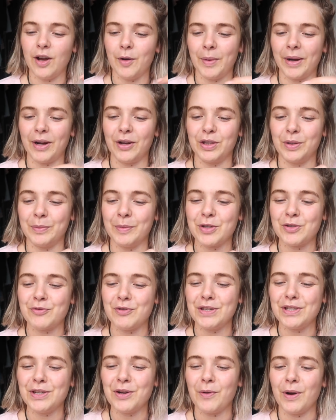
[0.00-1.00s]
Oh my god, the most
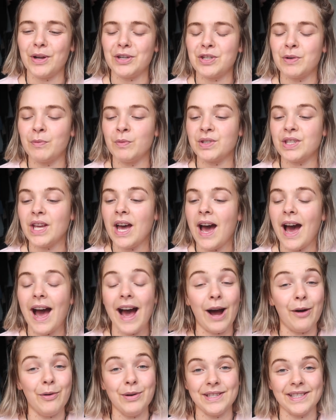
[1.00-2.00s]
recent question was,
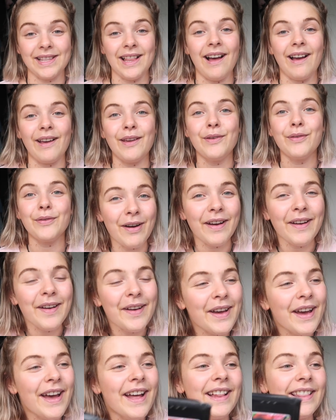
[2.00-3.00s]
how is life?
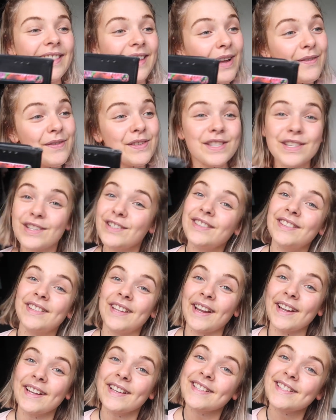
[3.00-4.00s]
Life is good,
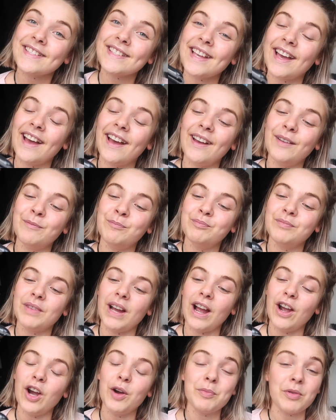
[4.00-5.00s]
thanks. Um,
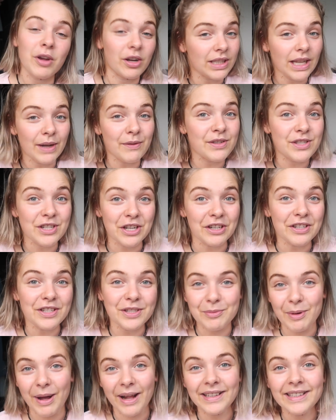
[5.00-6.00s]
I hope your life is good
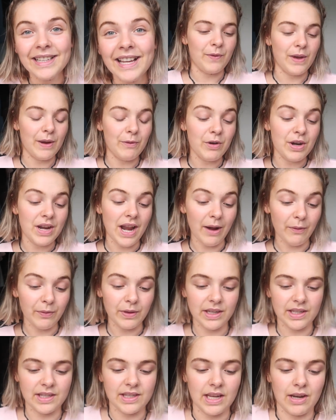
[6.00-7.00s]
as well. Favourite
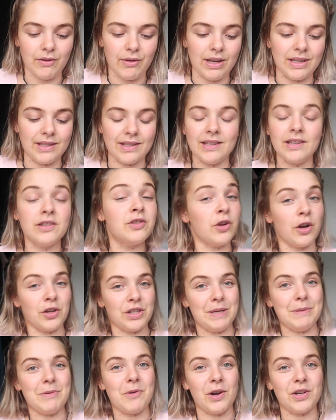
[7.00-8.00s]
Netflix series? This is not a
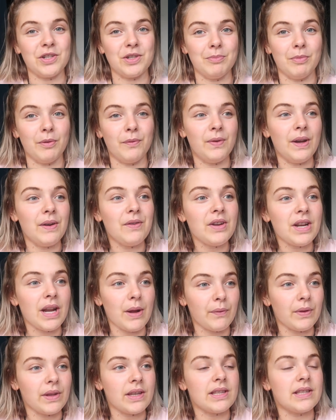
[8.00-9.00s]
deep question, but favourite
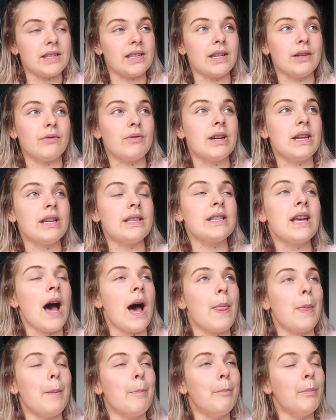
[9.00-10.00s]
Netflix series
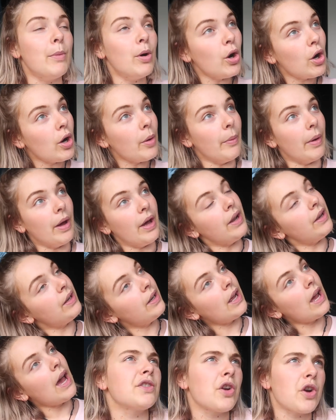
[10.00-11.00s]
at the
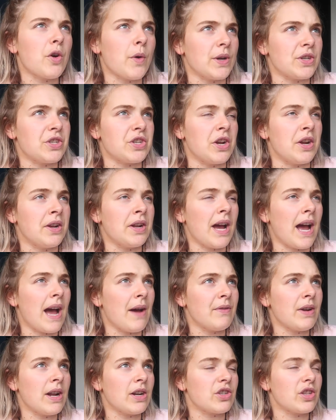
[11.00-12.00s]
moment? It's a good question. I
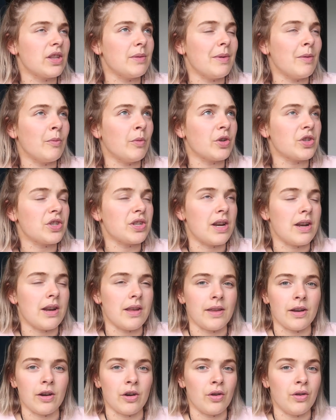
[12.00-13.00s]
haven't actually been watching
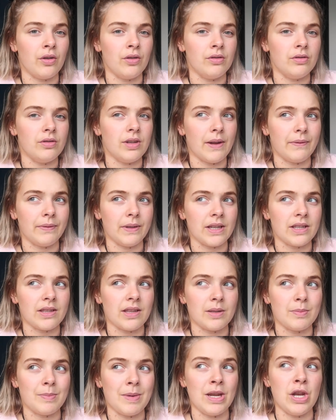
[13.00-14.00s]
anything on Netflix
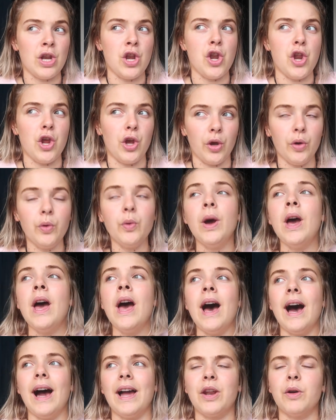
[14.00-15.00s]
that's been new.
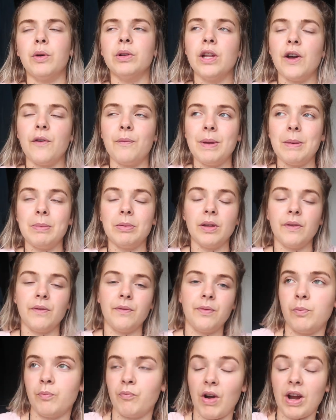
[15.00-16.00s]
I know a lot of people
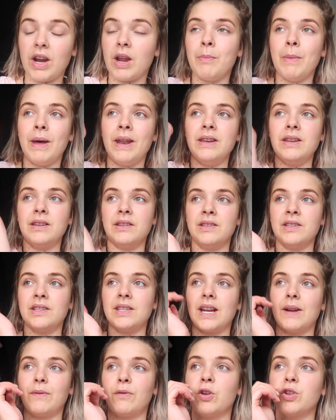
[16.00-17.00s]
have recommended and
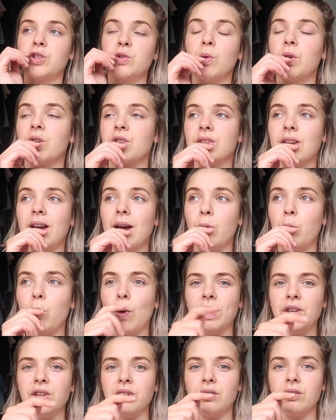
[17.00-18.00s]
said I've got to watch that
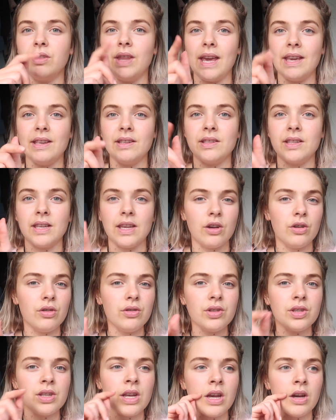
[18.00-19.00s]
When They See
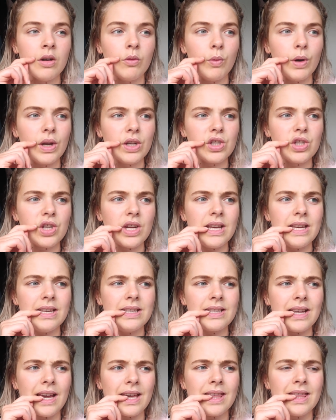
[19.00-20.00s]
Us, which
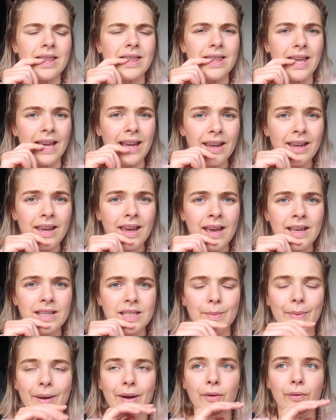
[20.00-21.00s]
is, I think
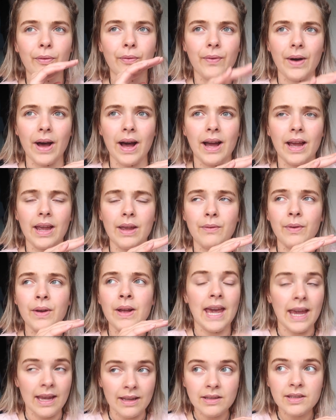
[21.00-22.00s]
it's about five
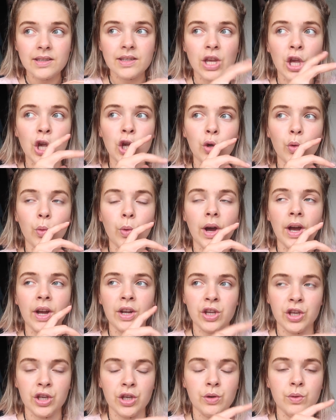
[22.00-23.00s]
kids who were
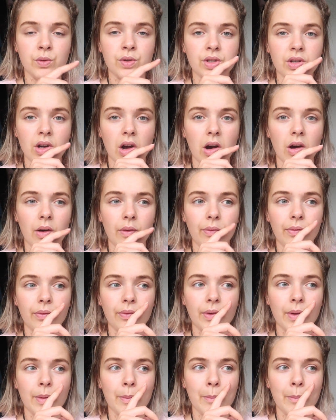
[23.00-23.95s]
accused of